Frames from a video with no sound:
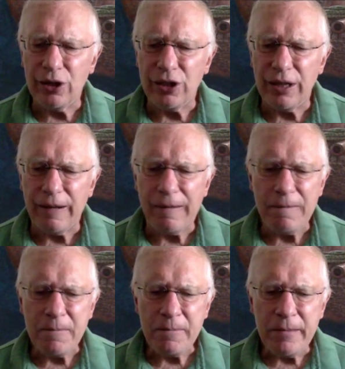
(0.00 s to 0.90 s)
is that
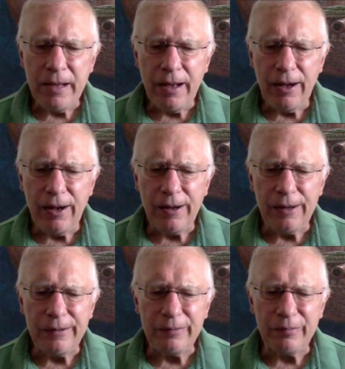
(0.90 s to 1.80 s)

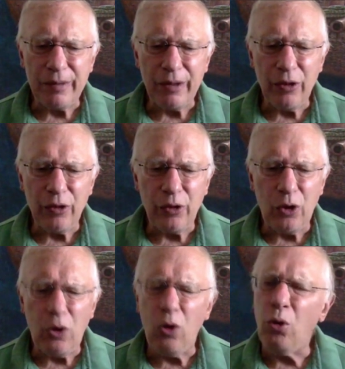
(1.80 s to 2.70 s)
the
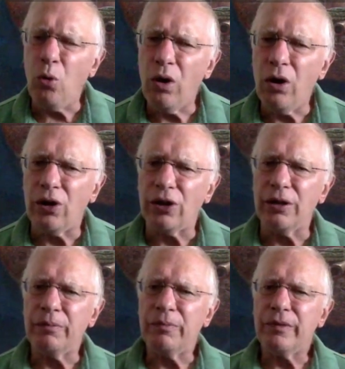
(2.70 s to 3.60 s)
whole
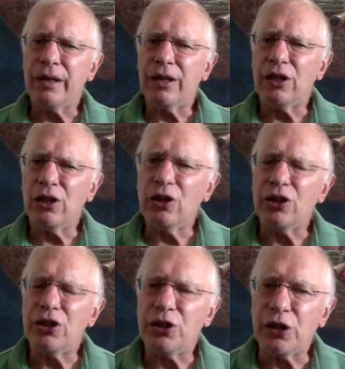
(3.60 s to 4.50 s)
world
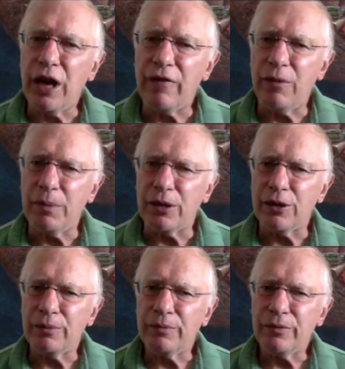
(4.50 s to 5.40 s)
looks to
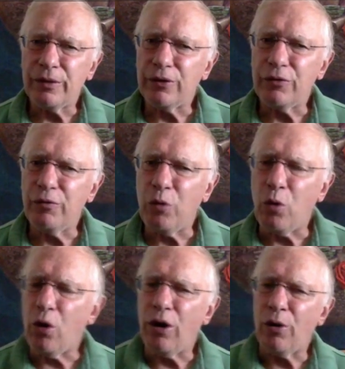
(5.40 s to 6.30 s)
government
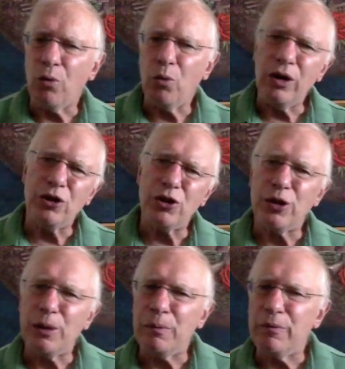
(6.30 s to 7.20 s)
for
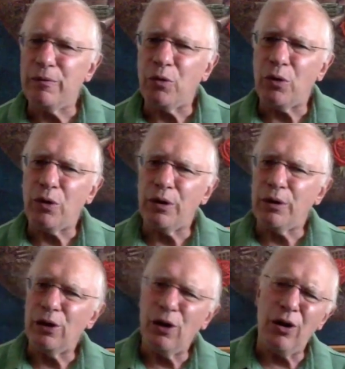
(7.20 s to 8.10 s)
wisdom,
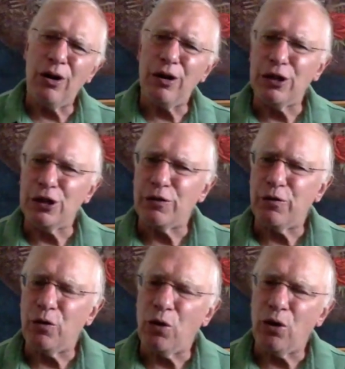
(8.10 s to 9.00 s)
for laws,
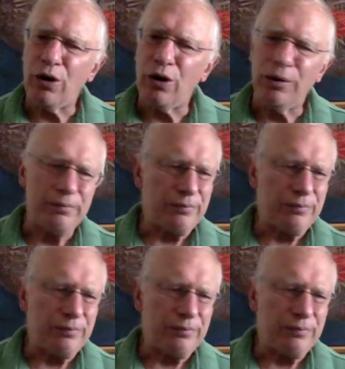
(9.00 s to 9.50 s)
for